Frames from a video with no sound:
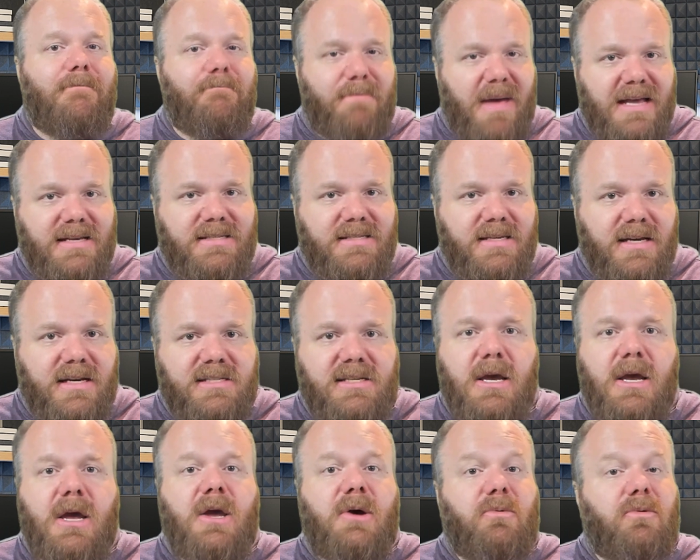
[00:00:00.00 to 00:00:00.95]
Basics.
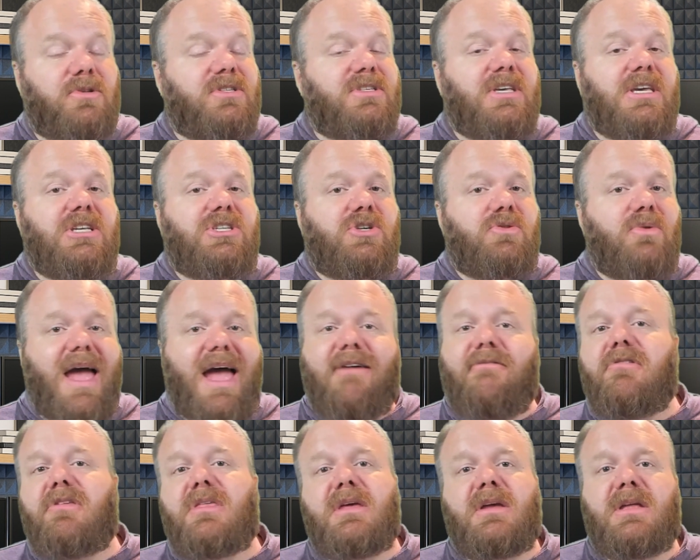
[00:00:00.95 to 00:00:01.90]
Will teach you
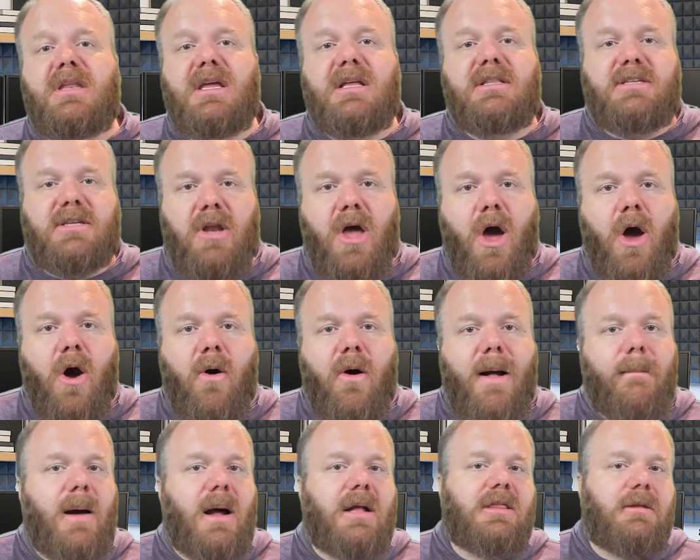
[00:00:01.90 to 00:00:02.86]
everything you need to know
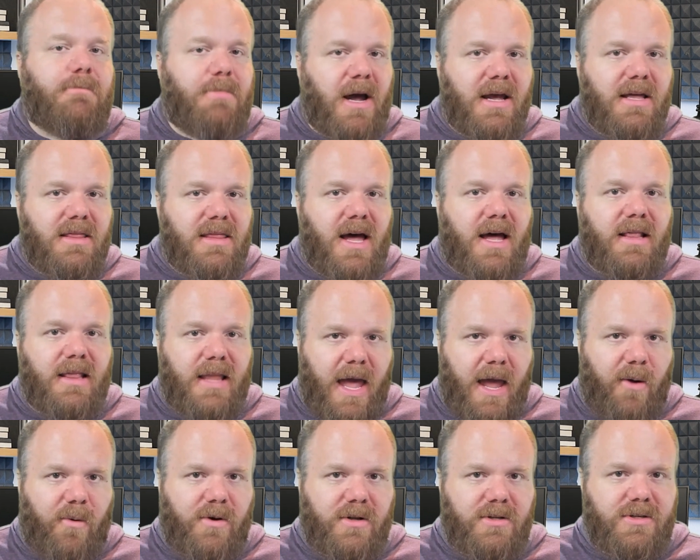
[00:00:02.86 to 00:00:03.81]
about the Python
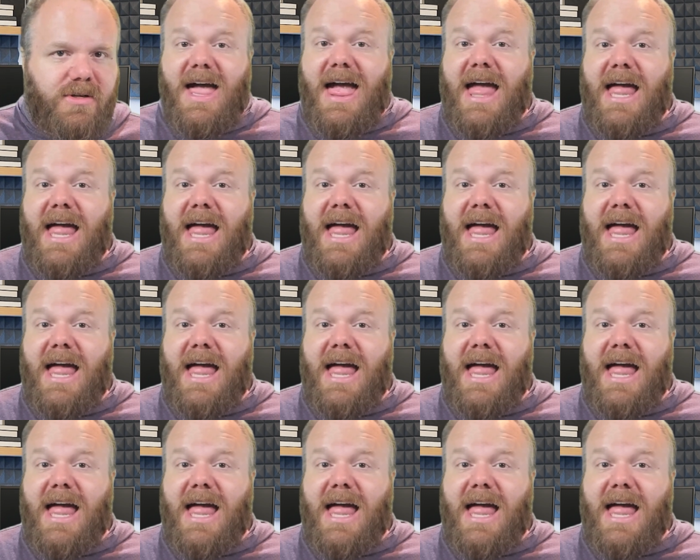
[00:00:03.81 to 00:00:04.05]
language.